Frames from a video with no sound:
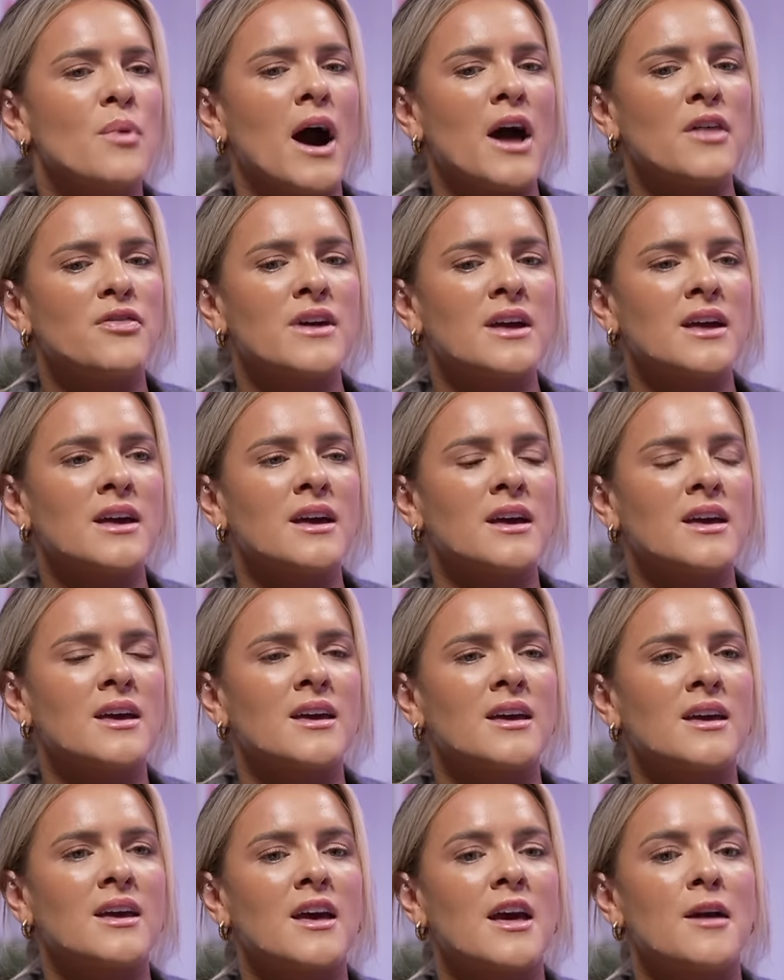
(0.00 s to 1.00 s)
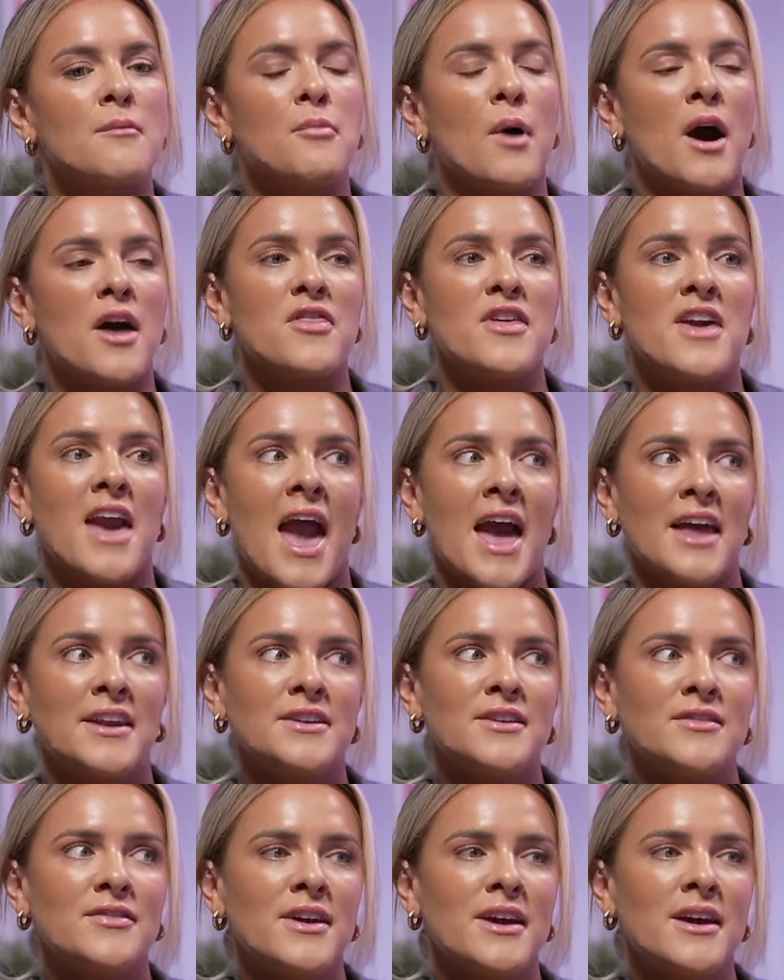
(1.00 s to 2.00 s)
But I think by the
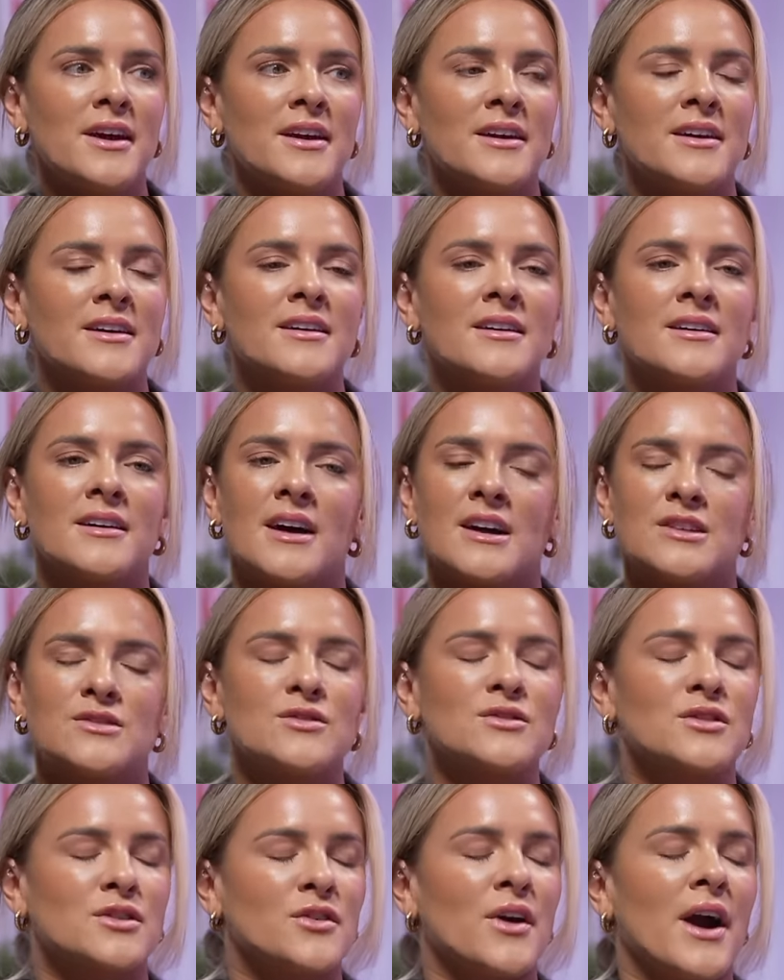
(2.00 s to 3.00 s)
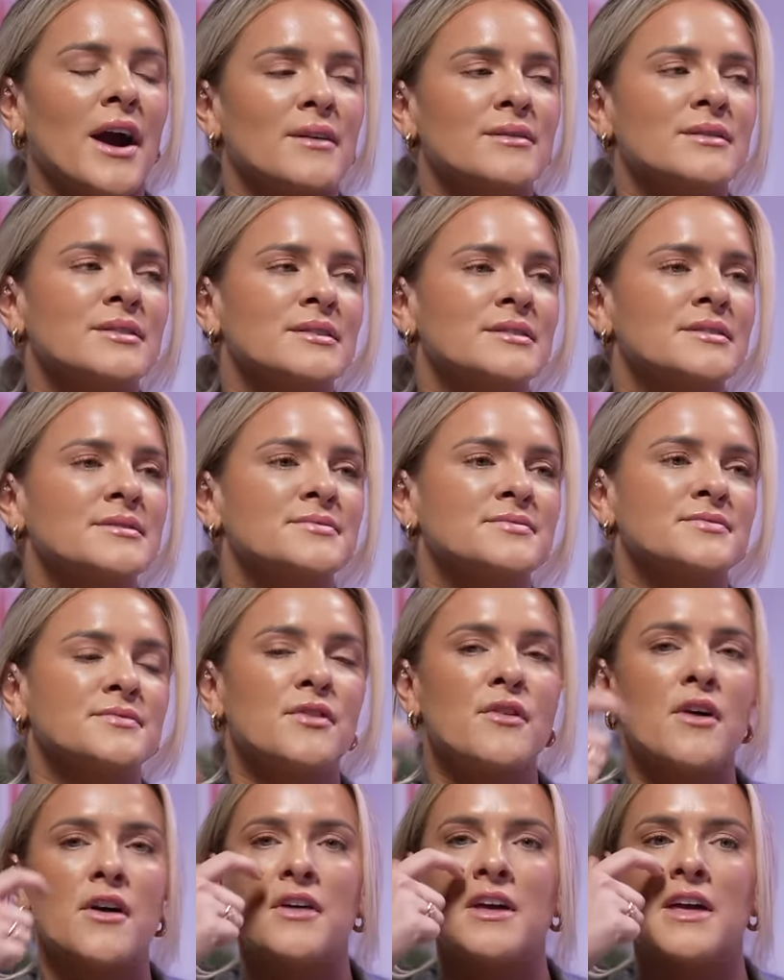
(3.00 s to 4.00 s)
end of it, I took the crown.
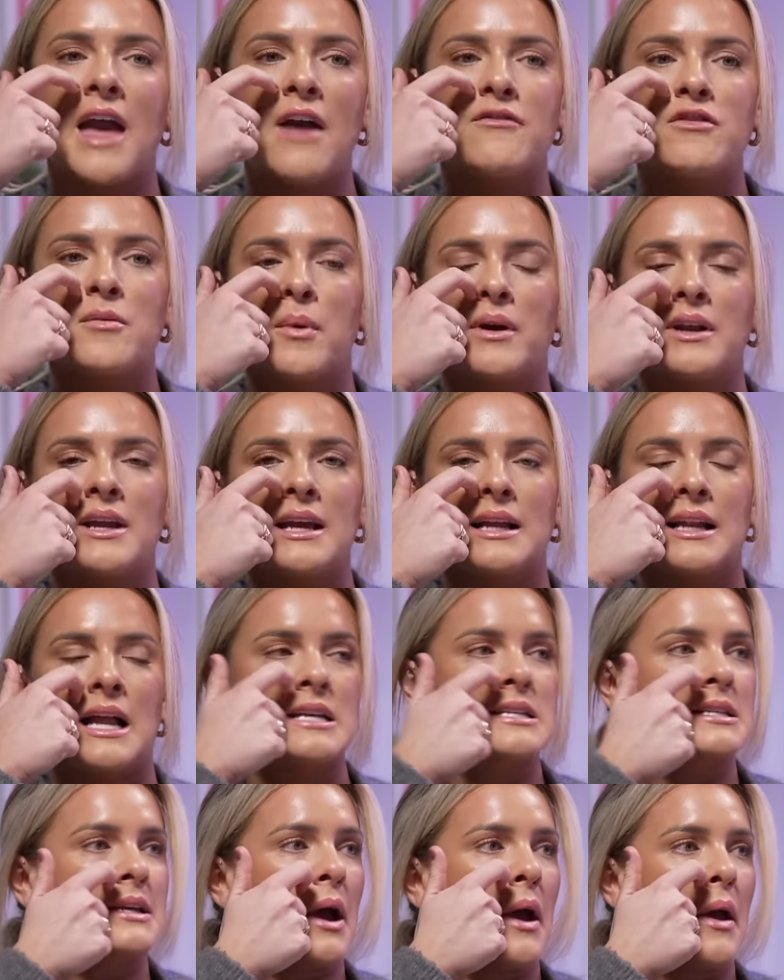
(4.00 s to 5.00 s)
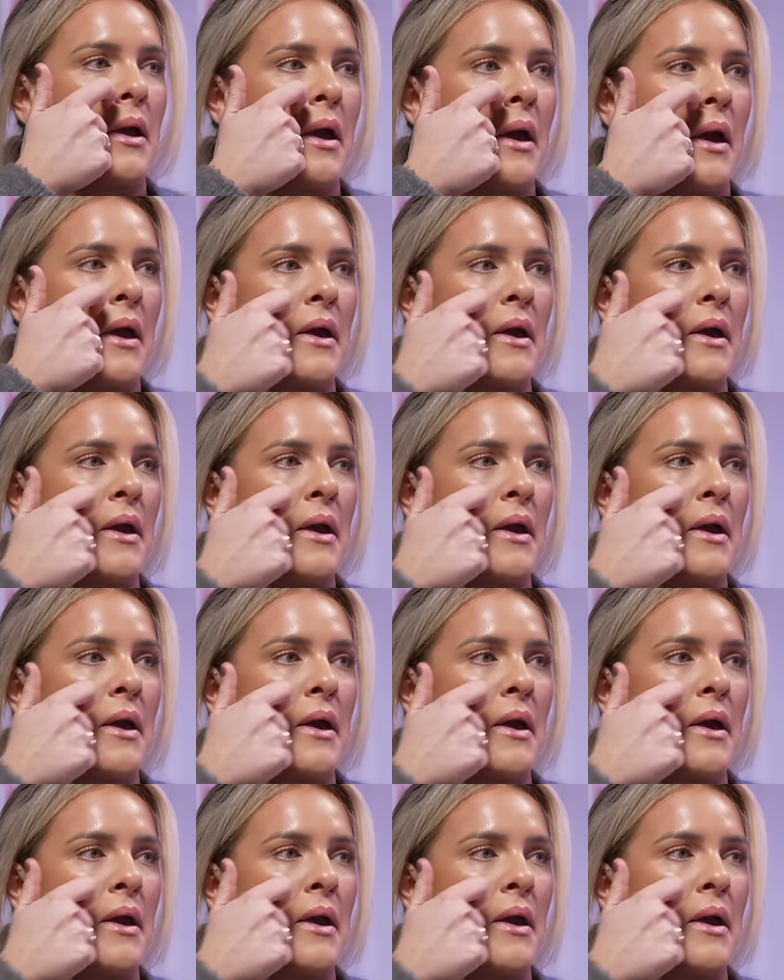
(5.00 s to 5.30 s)
For I think everybody in Glasgow.